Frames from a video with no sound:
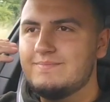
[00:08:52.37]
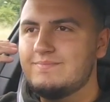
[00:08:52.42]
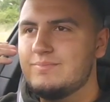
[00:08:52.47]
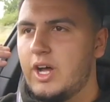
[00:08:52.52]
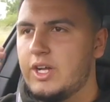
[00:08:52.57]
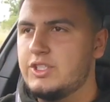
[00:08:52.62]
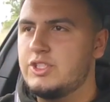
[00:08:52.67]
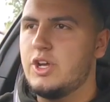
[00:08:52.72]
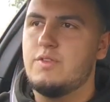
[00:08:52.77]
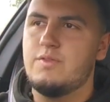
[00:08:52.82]

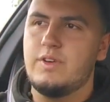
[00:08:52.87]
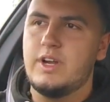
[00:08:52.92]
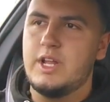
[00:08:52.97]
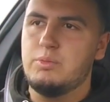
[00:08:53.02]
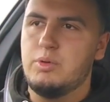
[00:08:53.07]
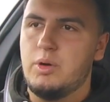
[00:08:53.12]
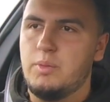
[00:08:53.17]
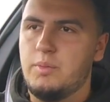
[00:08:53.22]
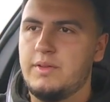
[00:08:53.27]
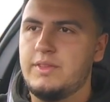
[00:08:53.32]
I don't really
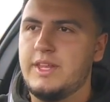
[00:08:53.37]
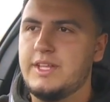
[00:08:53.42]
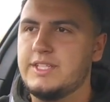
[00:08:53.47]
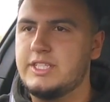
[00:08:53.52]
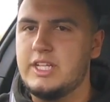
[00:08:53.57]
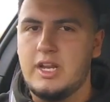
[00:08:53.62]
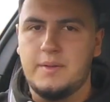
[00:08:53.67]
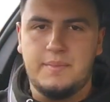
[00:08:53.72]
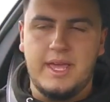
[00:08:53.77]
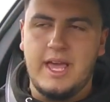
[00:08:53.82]
want one that's
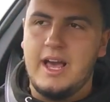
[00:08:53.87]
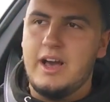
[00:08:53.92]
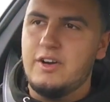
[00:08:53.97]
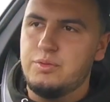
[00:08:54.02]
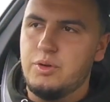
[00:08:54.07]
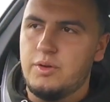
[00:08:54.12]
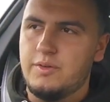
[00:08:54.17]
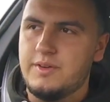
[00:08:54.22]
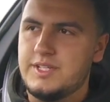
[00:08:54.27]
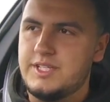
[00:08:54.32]
going to be out
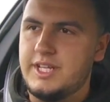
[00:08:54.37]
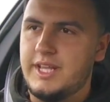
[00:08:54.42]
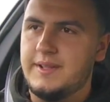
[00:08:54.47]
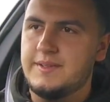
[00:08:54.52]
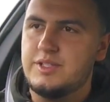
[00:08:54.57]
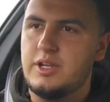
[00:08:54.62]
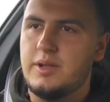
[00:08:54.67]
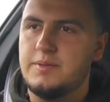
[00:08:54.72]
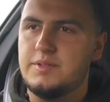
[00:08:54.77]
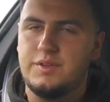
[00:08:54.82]
of warranty
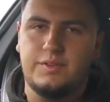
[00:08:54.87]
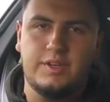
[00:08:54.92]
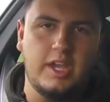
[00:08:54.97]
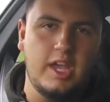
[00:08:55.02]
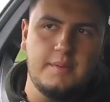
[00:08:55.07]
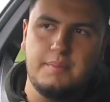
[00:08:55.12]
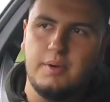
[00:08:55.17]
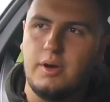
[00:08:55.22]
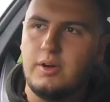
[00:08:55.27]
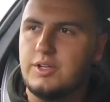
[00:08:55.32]
in terms of
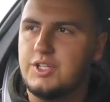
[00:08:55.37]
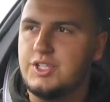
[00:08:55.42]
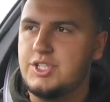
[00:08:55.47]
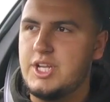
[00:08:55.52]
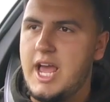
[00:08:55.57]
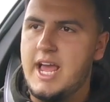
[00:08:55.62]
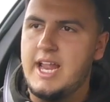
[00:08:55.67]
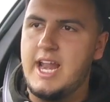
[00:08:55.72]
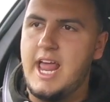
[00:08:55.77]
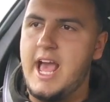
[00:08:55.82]
gearbox
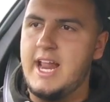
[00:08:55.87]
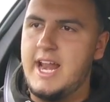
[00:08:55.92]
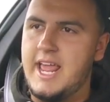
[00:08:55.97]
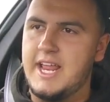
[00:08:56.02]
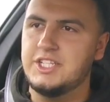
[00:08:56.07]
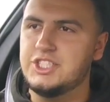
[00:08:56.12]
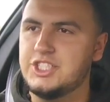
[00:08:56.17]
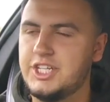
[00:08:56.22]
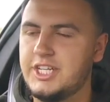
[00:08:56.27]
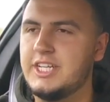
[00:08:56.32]
and
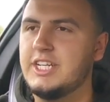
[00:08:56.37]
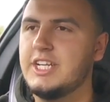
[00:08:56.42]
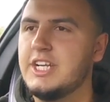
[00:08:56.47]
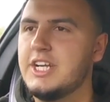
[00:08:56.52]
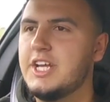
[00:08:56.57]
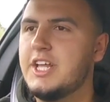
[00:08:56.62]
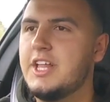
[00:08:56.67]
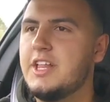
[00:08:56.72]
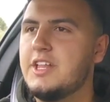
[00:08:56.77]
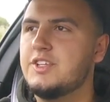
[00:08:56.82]

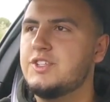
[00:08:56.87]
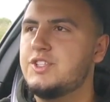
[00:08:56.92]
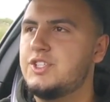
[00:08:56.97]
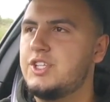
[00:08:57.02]
engine.